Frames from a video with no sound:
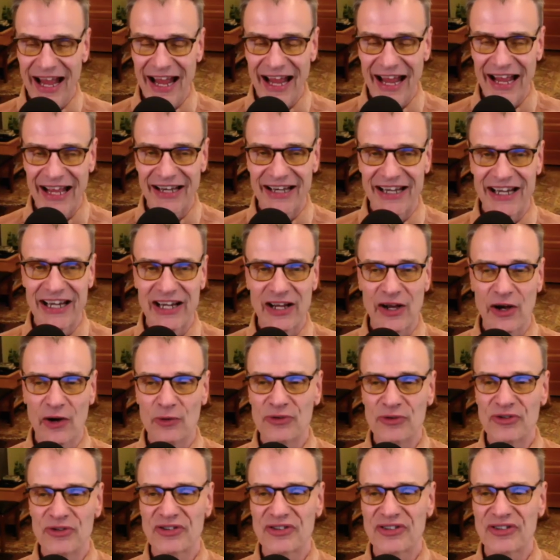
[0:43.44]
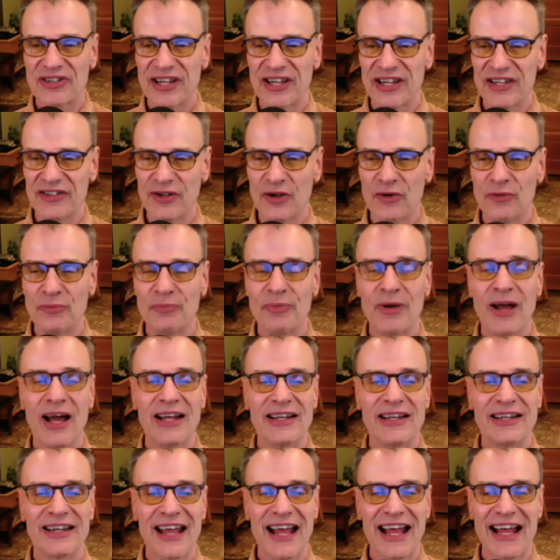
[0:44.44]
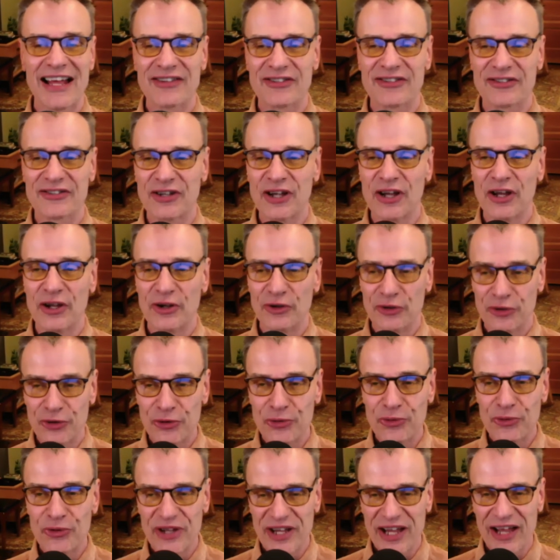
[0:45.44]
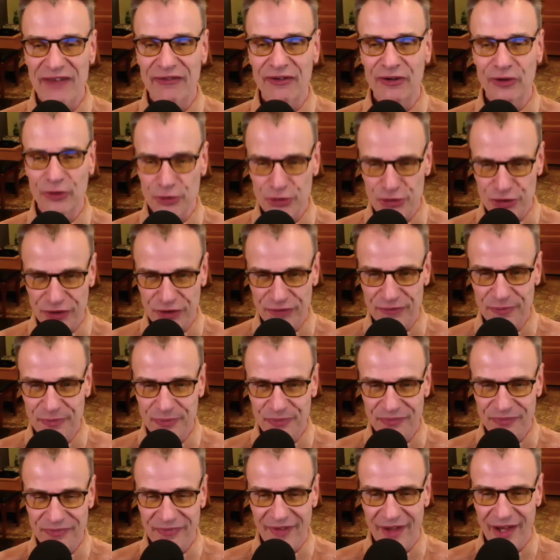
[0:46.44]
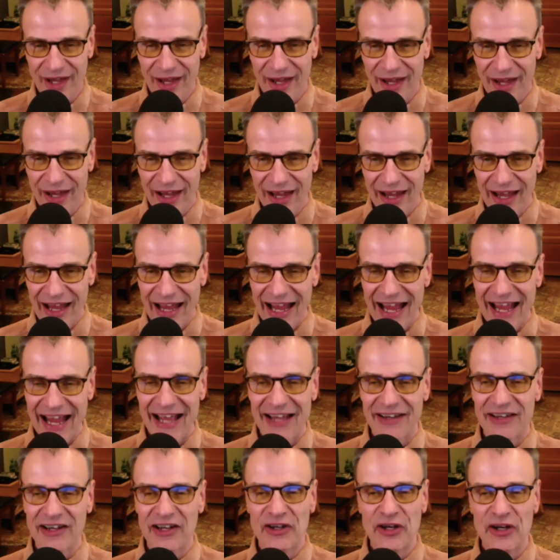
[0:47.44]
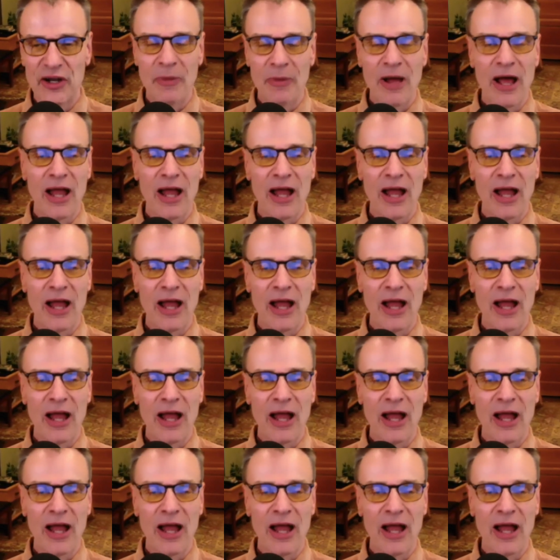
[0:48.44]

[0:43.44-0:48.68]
he hosts his own podcast, Do the Evolution. And Namali